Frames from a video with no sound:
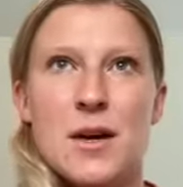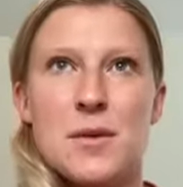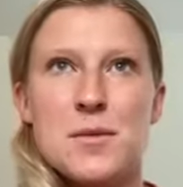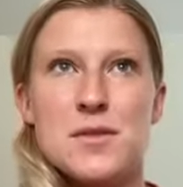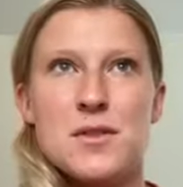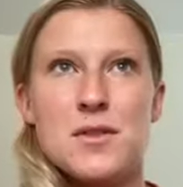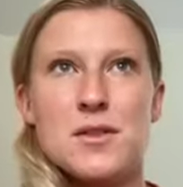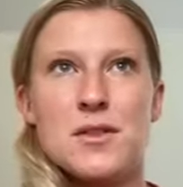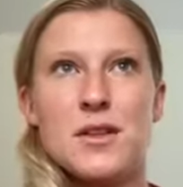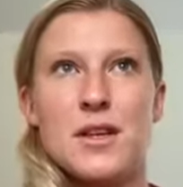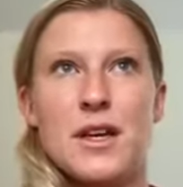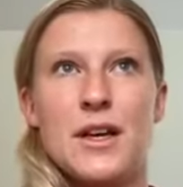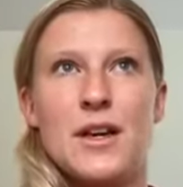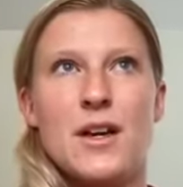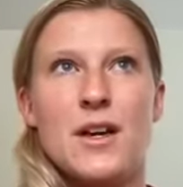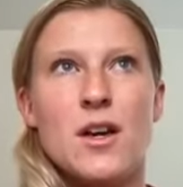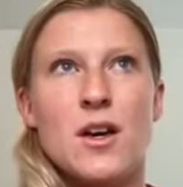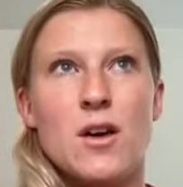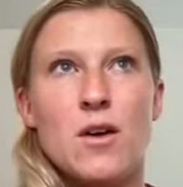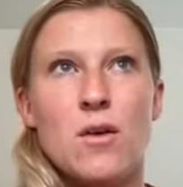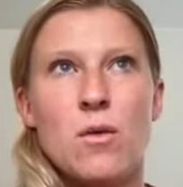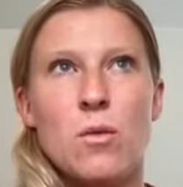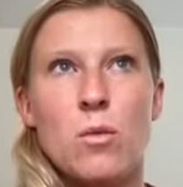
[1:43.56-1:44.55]
absolutely.
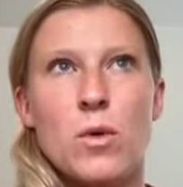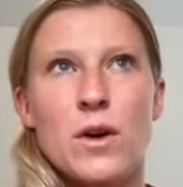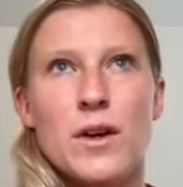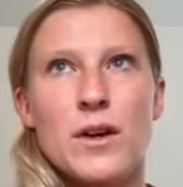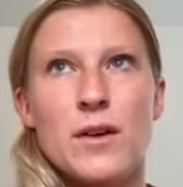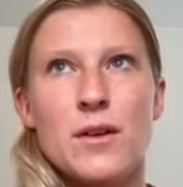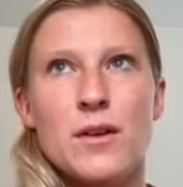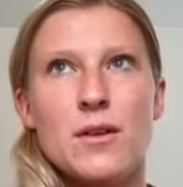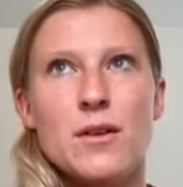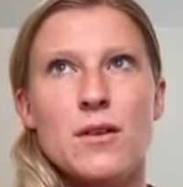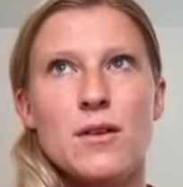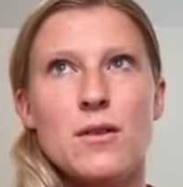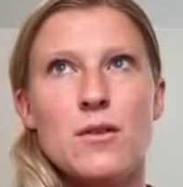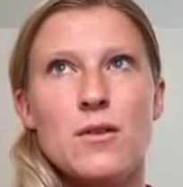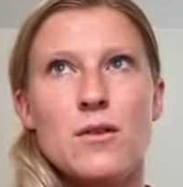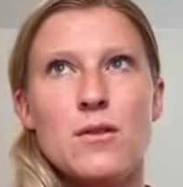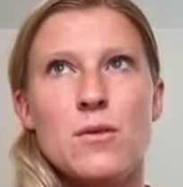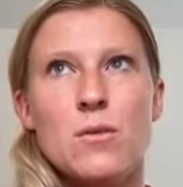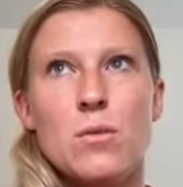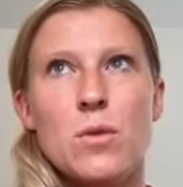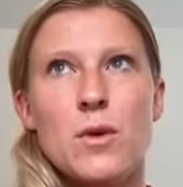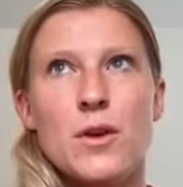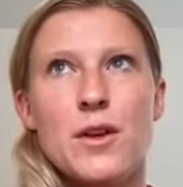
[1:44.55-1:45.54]

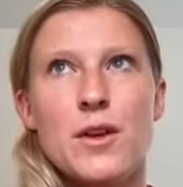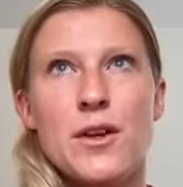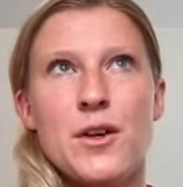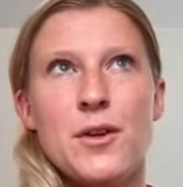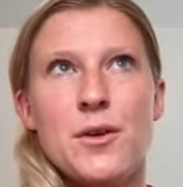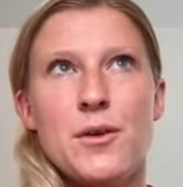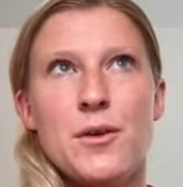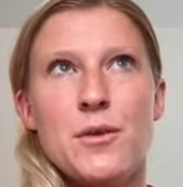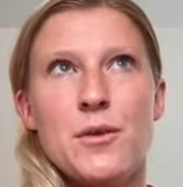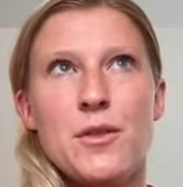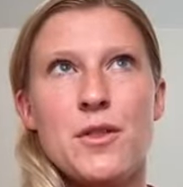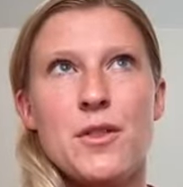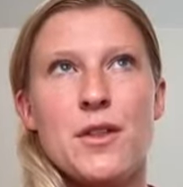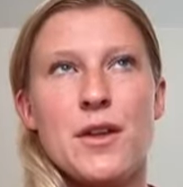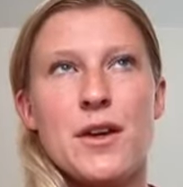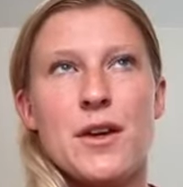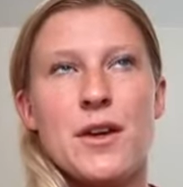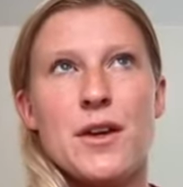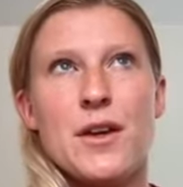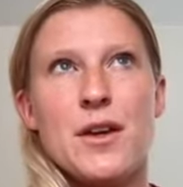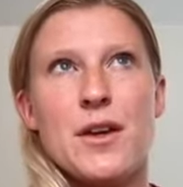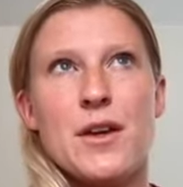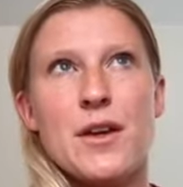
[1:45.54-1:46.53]
What do you
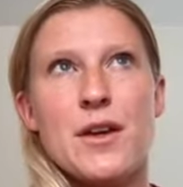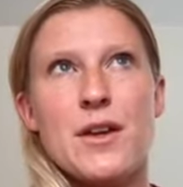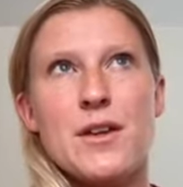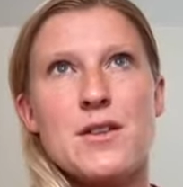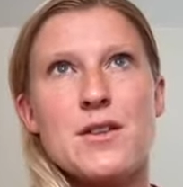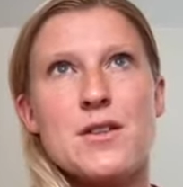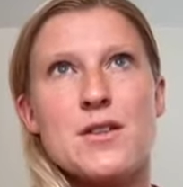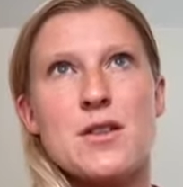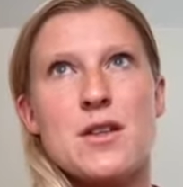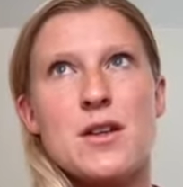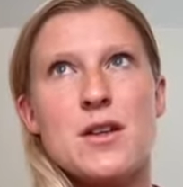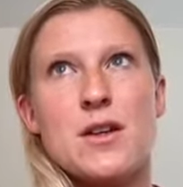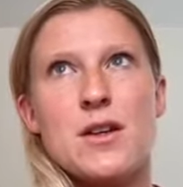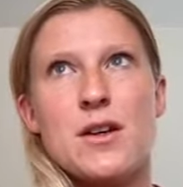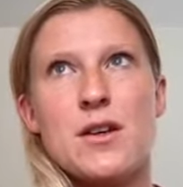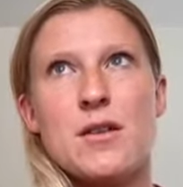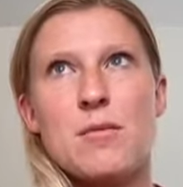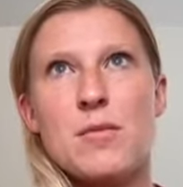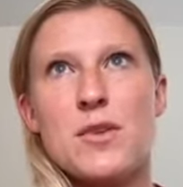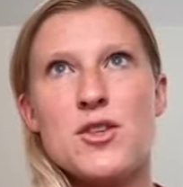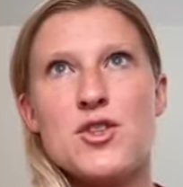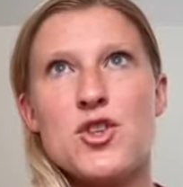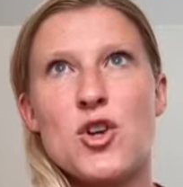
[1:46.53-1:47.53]
think is the
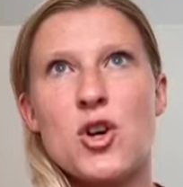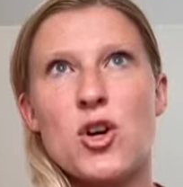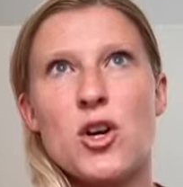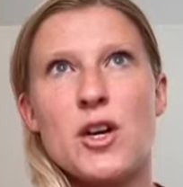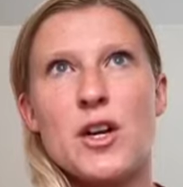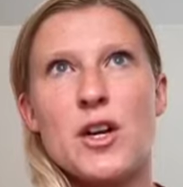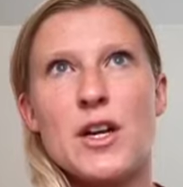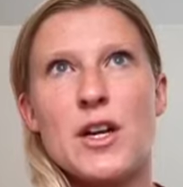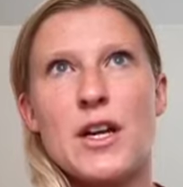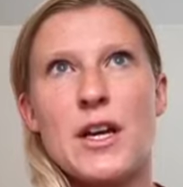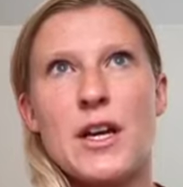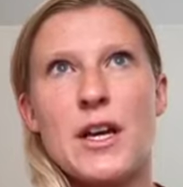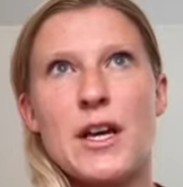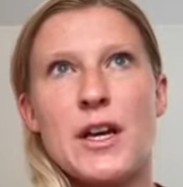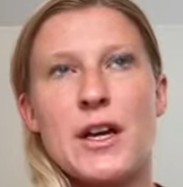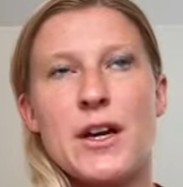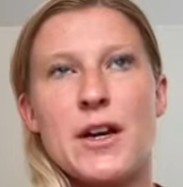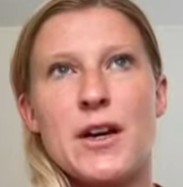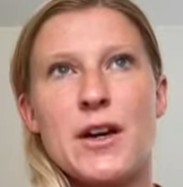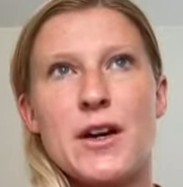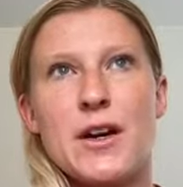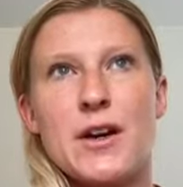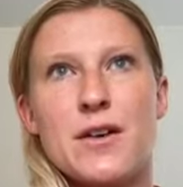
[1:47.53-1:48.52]
majority
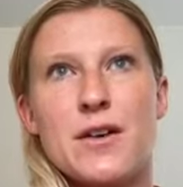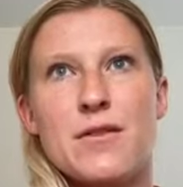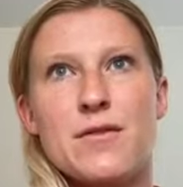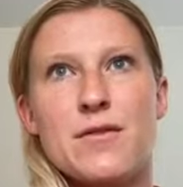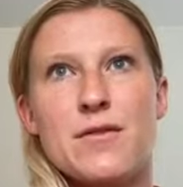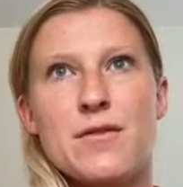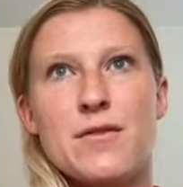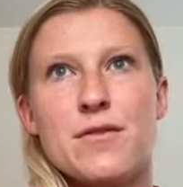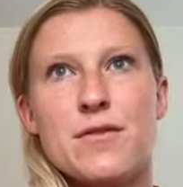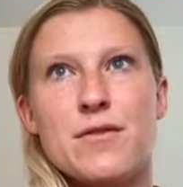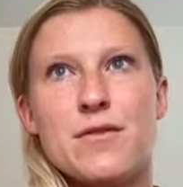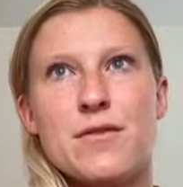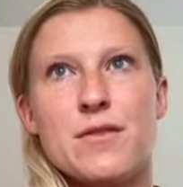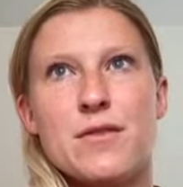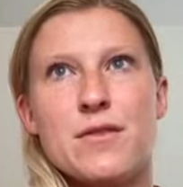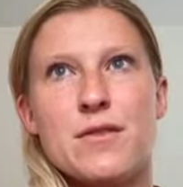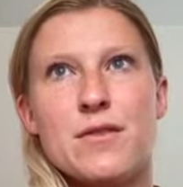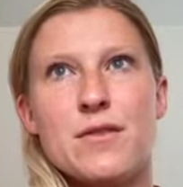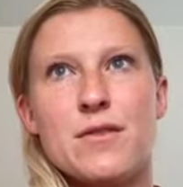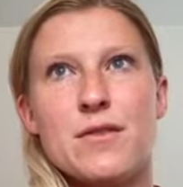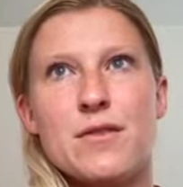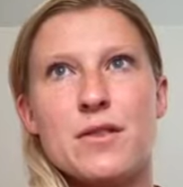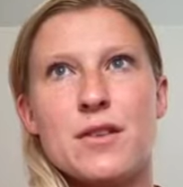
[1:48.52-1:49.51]
of,
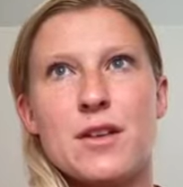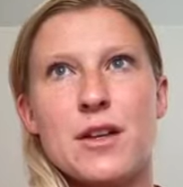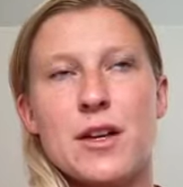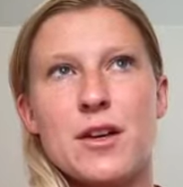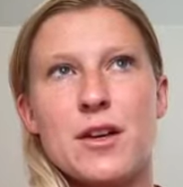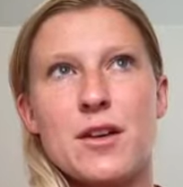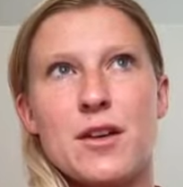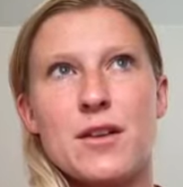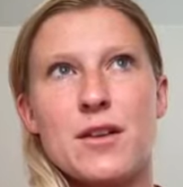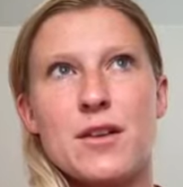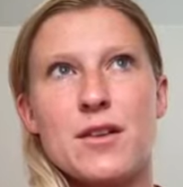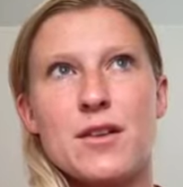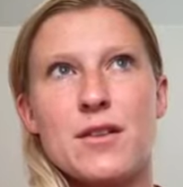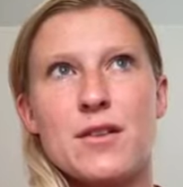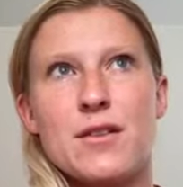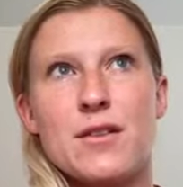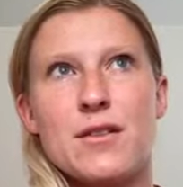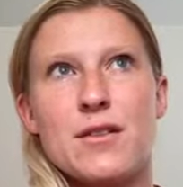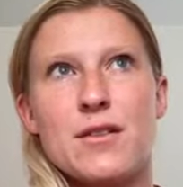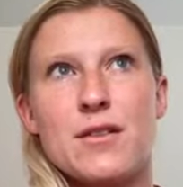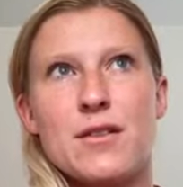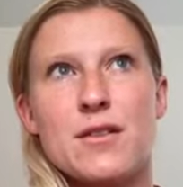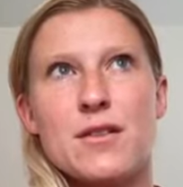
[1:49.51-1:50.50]
like,
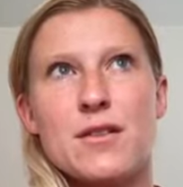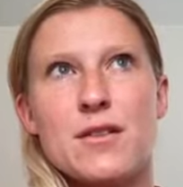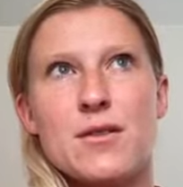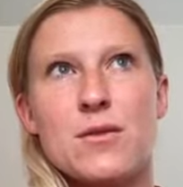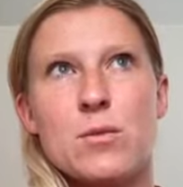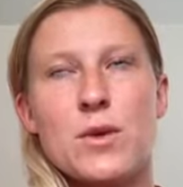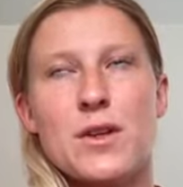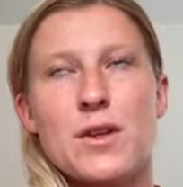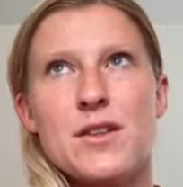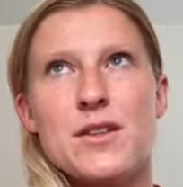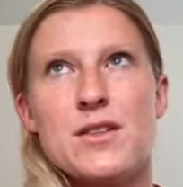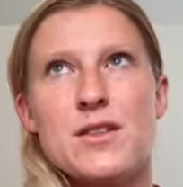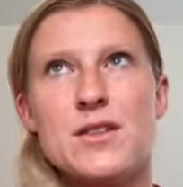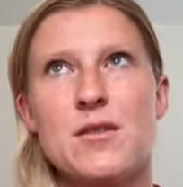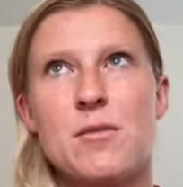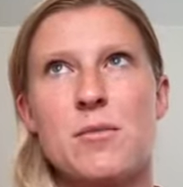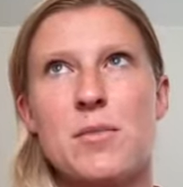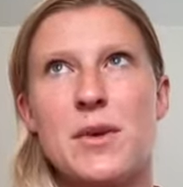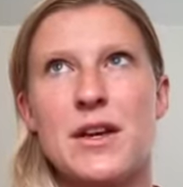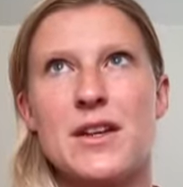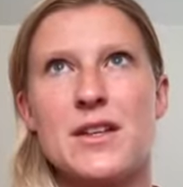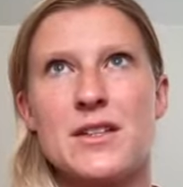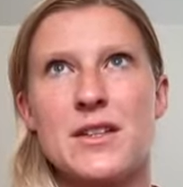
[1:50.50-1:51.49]
what is the
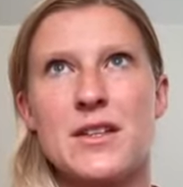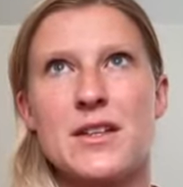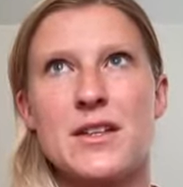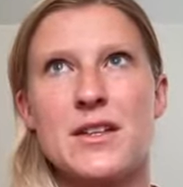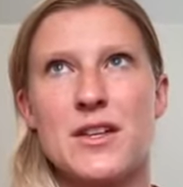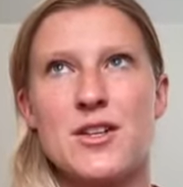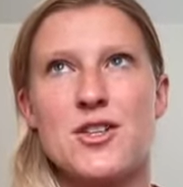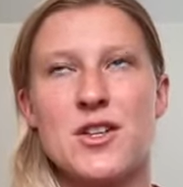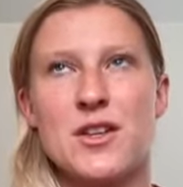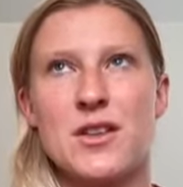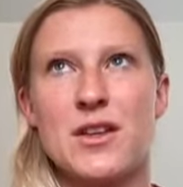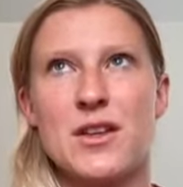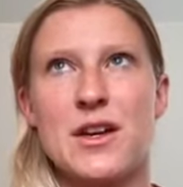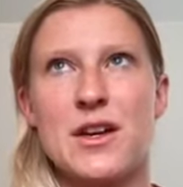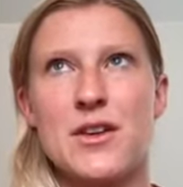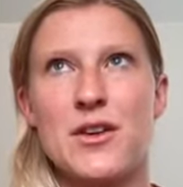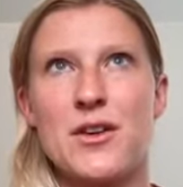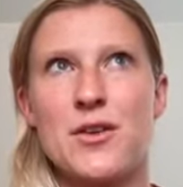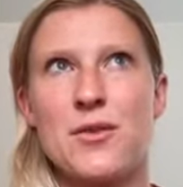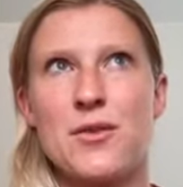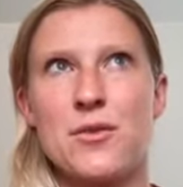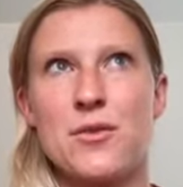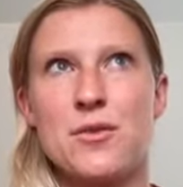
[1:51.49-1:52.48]
biggest condition that
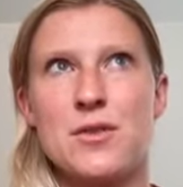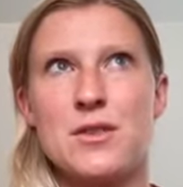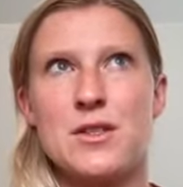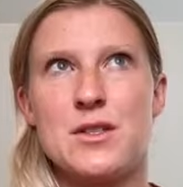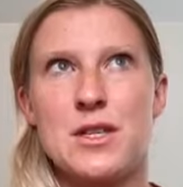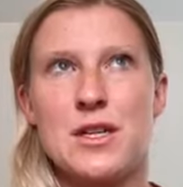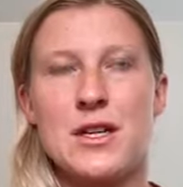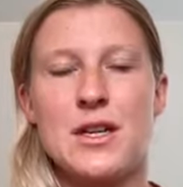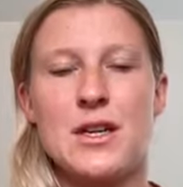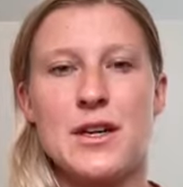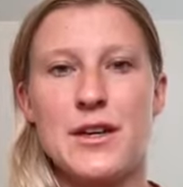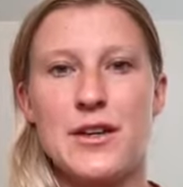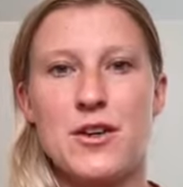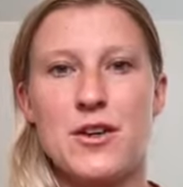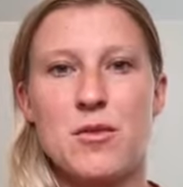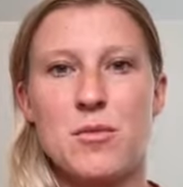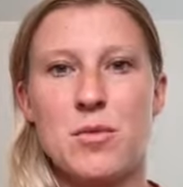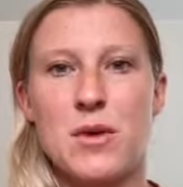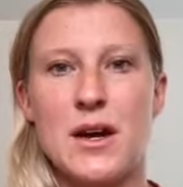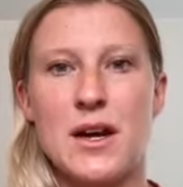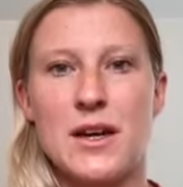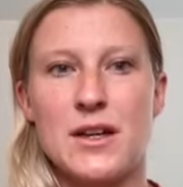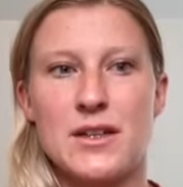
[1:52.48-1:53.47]
you see in your
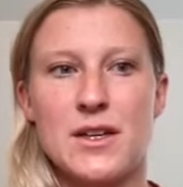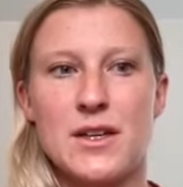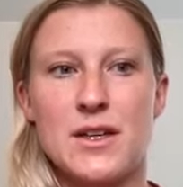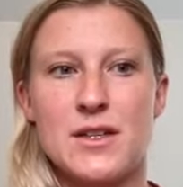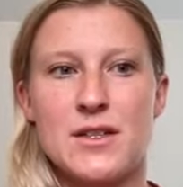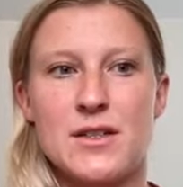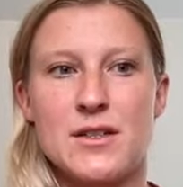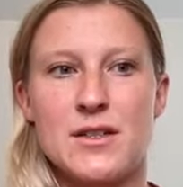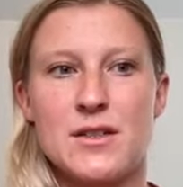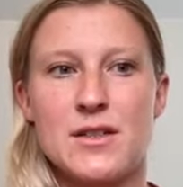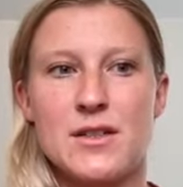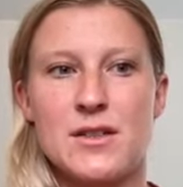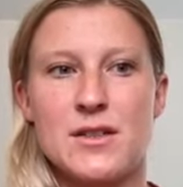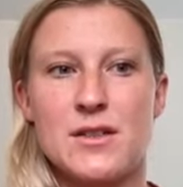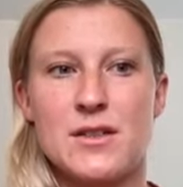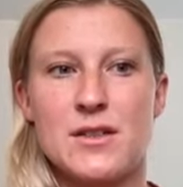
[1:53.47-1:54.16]
practice?